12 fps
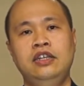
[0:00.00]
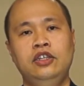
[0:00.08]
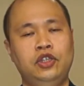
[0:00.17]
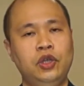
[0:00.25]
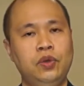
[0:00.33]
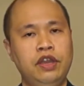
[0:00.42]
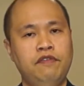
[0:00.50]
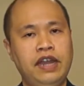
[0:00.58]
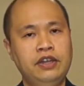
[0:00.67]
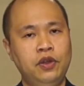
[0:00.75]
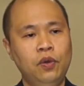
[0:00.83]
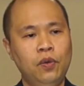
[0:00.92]
so if
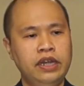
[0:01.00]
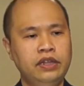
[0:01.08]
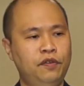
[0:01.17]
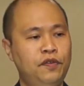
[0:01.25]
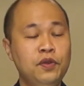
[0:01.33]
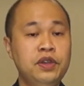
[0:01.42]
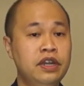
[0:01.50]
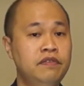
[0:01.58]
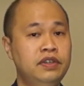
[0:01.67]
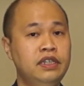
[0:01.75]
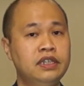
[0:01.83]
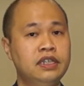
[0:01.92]
I don't want to feel
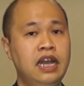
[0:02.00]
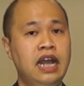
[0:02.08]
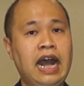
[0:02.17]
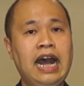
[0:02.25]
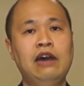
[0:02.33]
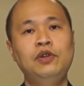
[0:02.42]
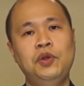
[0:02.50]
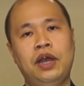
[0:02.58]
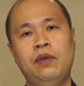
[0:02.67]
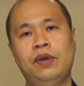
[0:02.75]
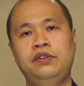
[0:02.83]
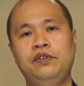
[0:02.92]
nervous, how do
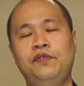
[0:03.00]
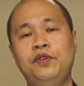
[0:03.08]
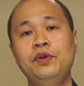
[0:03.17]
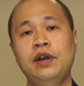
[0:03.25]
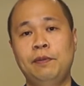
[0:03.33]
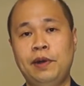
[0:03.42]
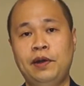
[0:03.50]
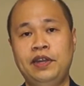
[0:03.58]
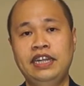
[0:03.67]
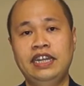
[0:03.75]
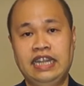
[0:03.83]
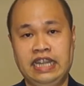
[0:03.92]
I want to feel about
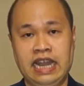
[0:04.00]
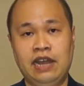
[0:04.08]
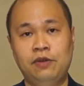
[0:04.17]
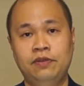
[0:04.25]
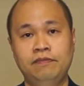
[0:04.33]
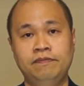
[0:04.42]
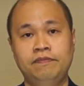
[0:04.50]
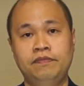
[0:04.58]
it now?